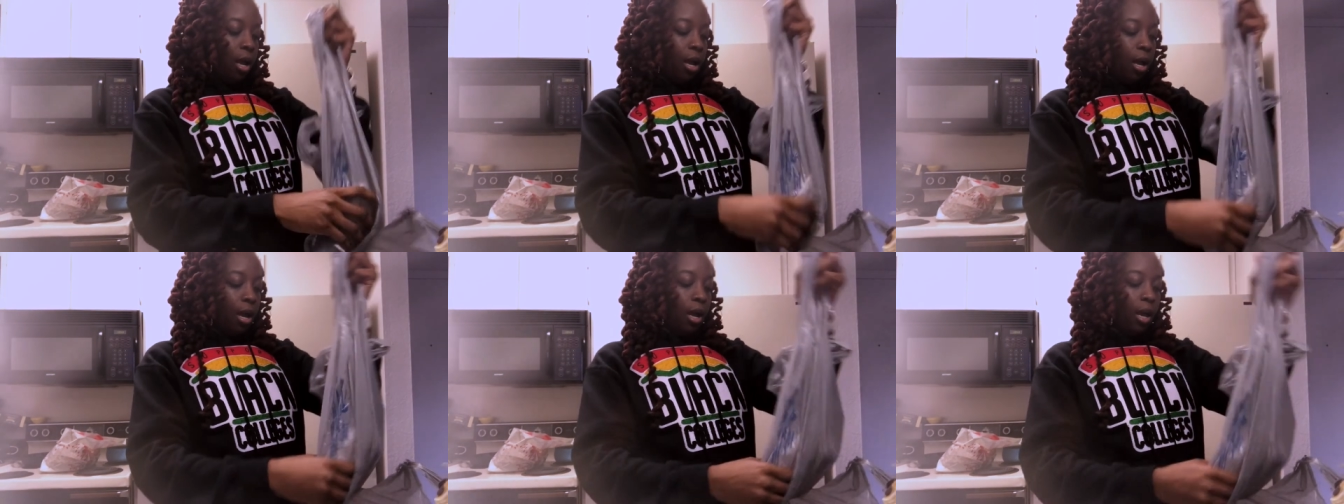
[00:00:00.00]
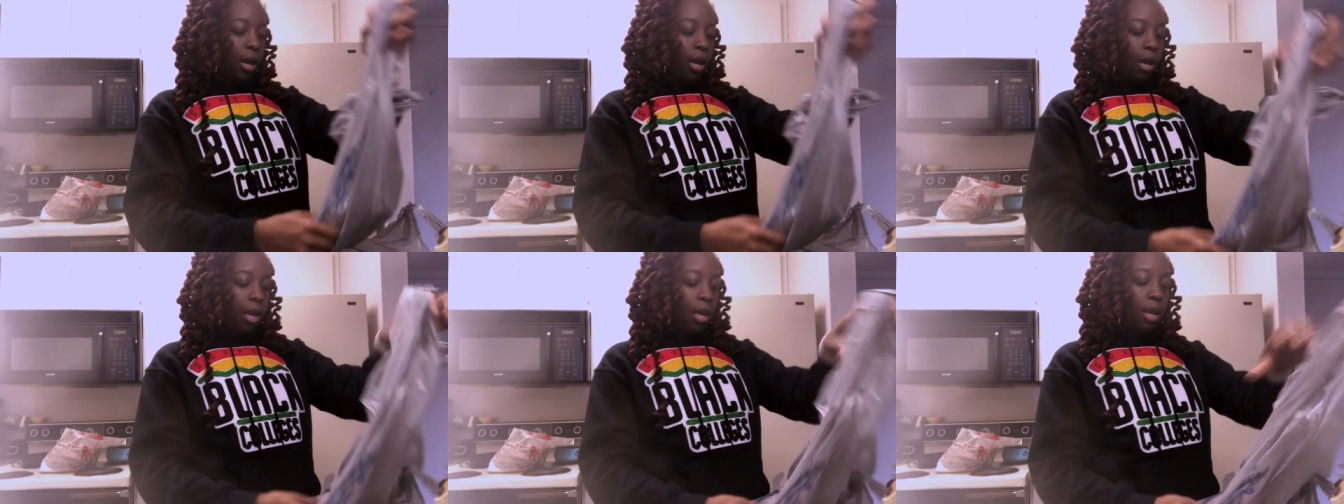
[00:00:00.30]

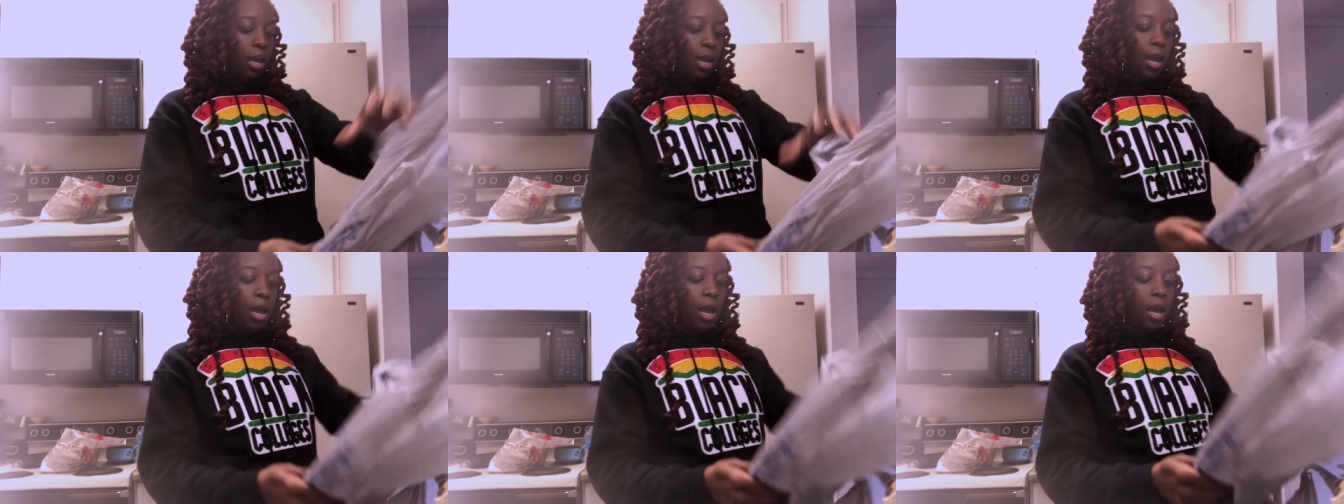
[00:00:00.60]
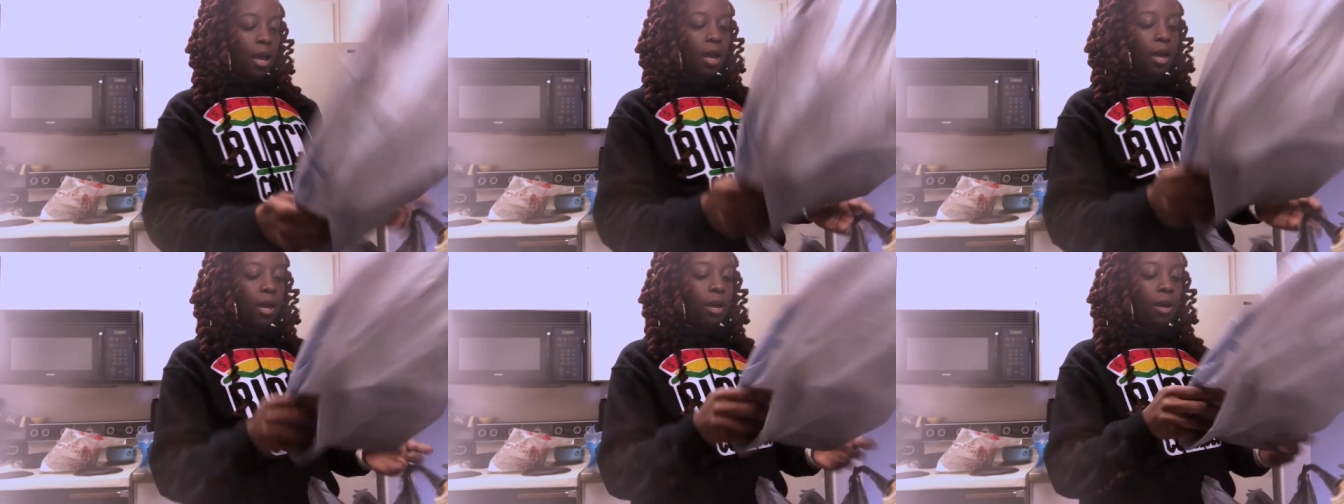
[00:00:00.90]
I
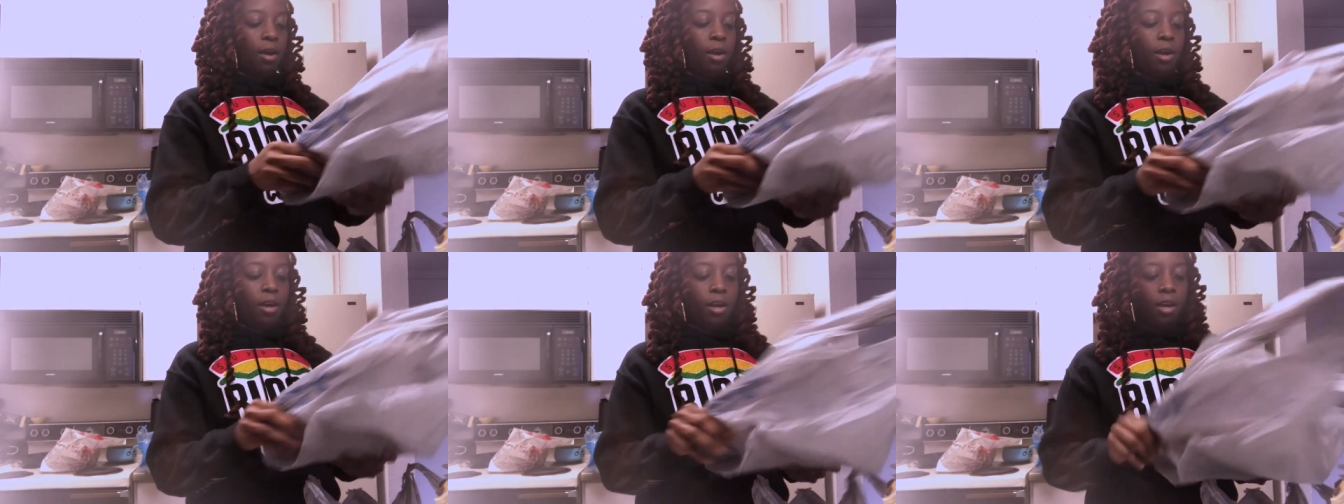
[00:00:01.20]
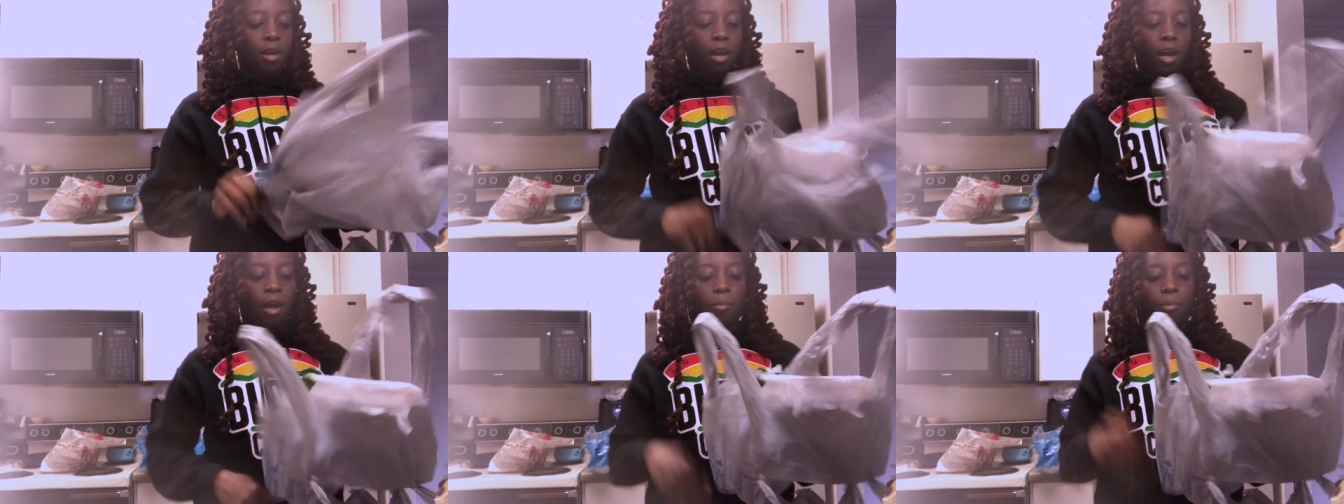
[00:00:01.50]
had,
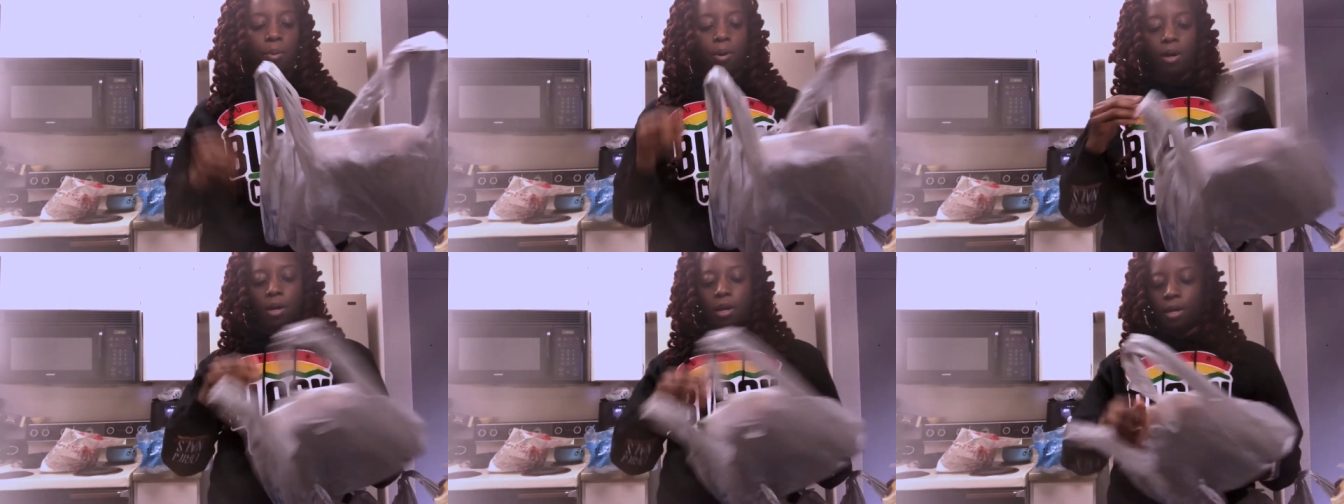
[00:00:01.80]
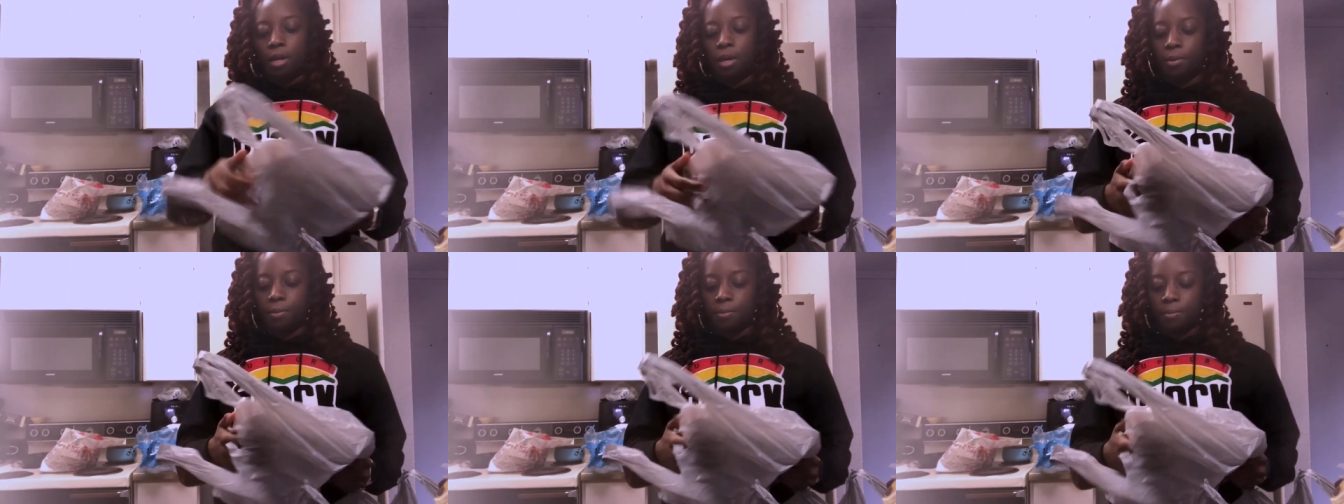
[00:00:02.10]
I
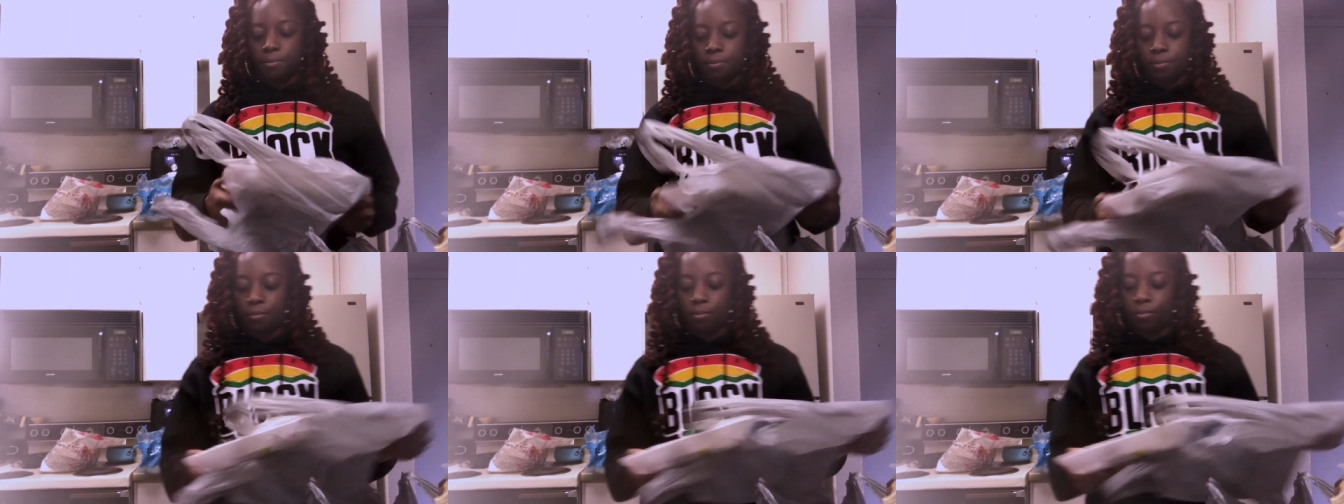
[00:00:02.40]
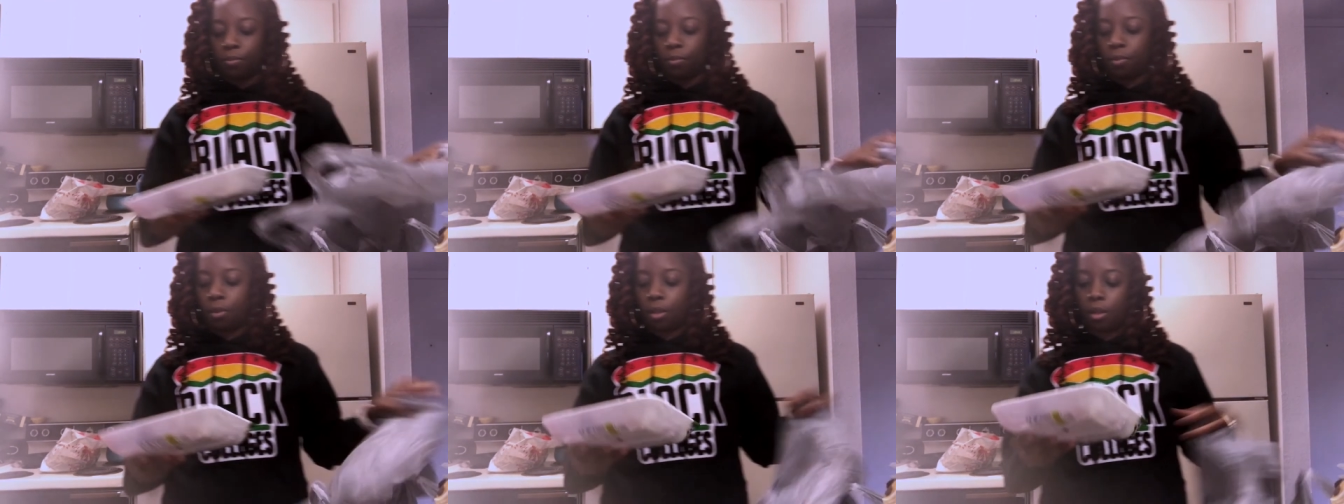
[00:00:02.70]
bought
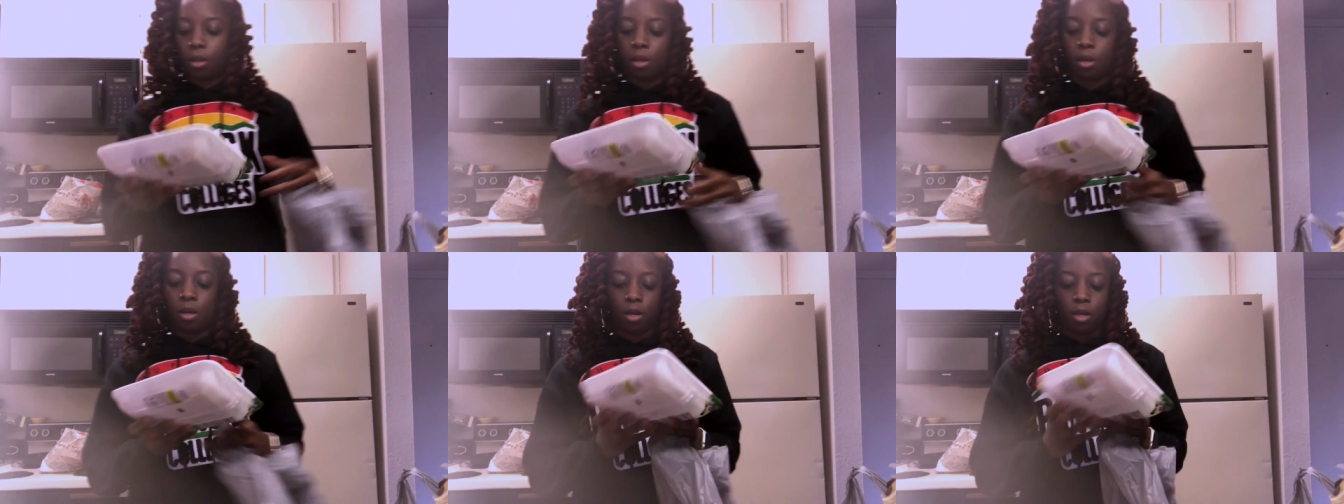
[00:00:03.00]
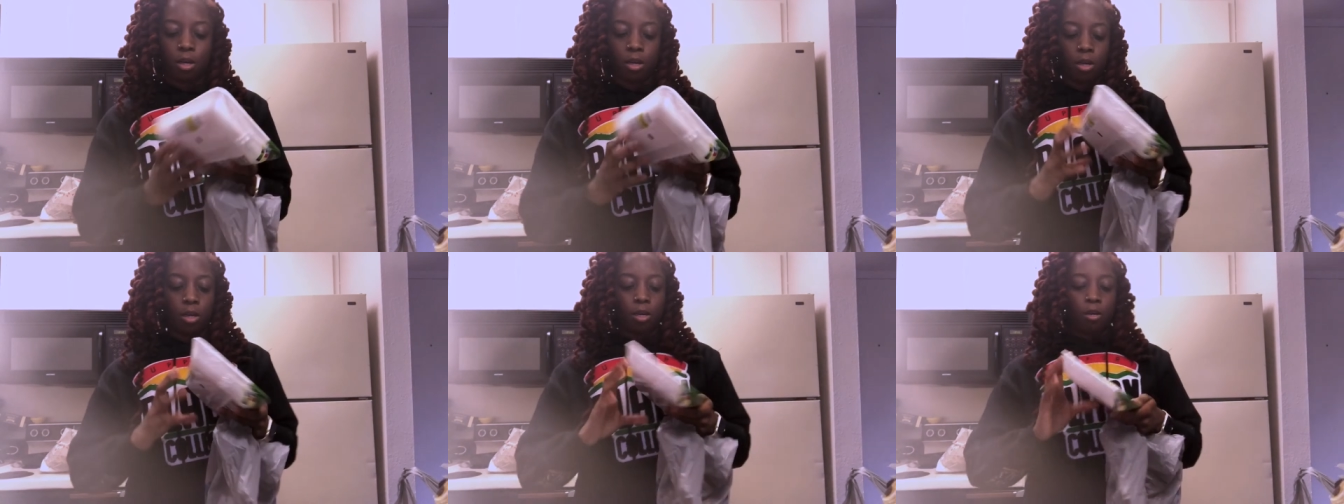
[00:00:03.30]

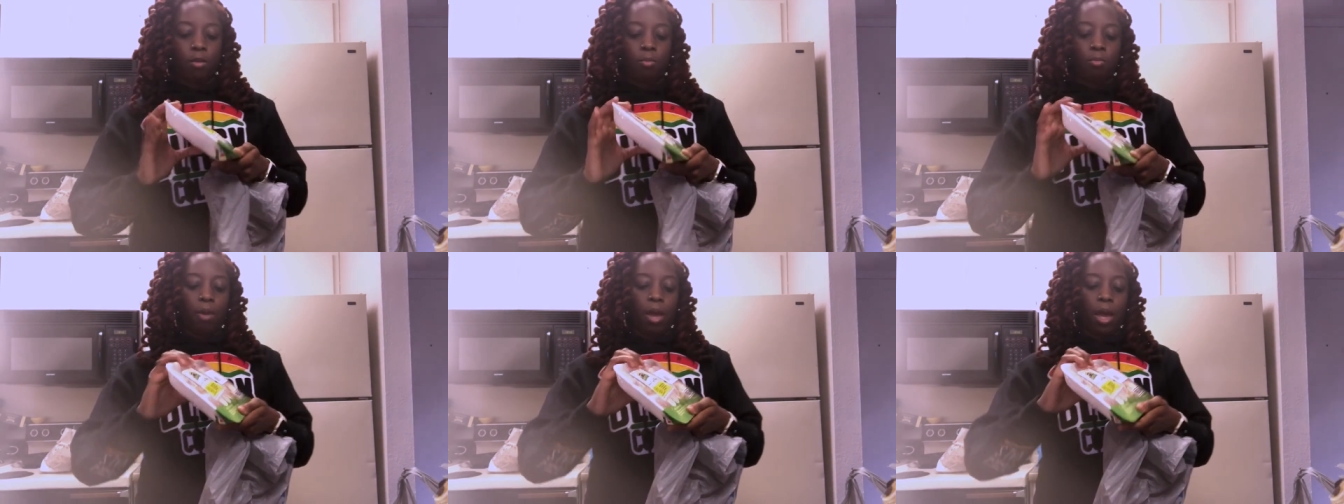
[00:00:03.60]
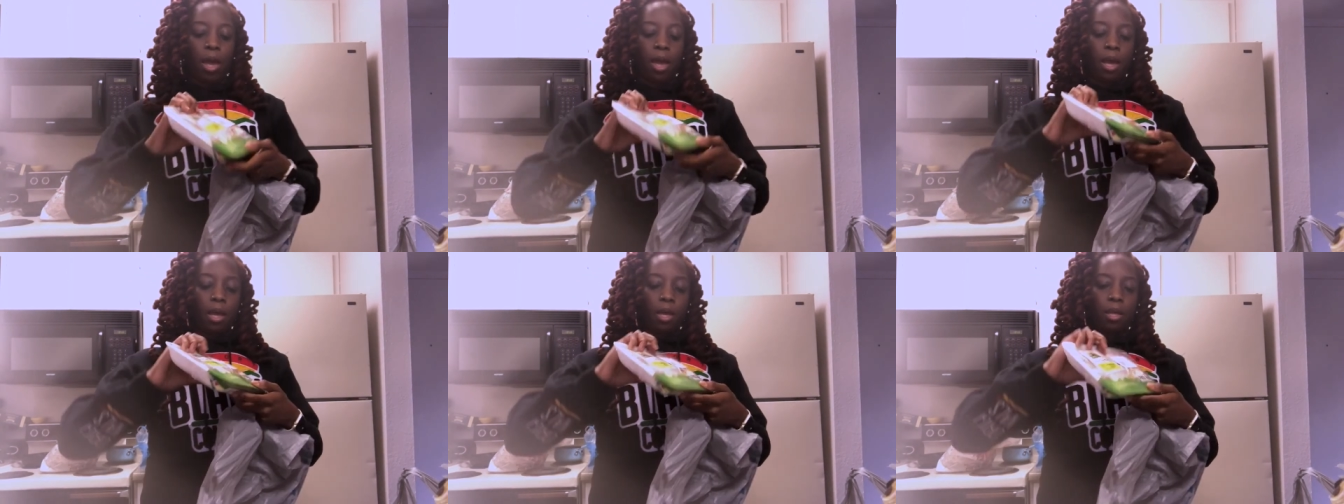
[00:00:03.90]
uh,
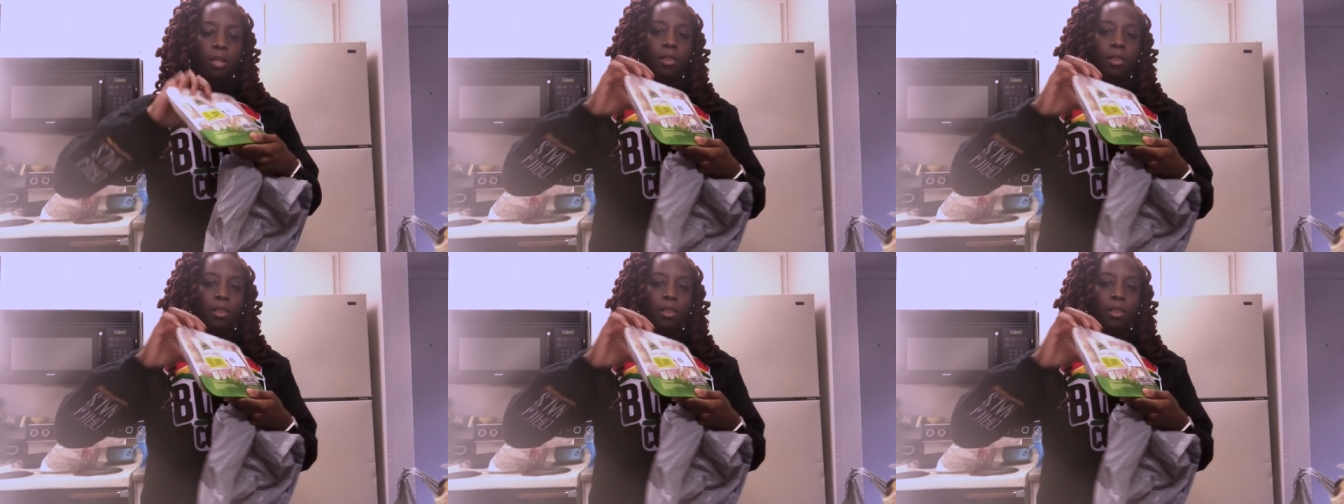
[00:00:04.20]
bat,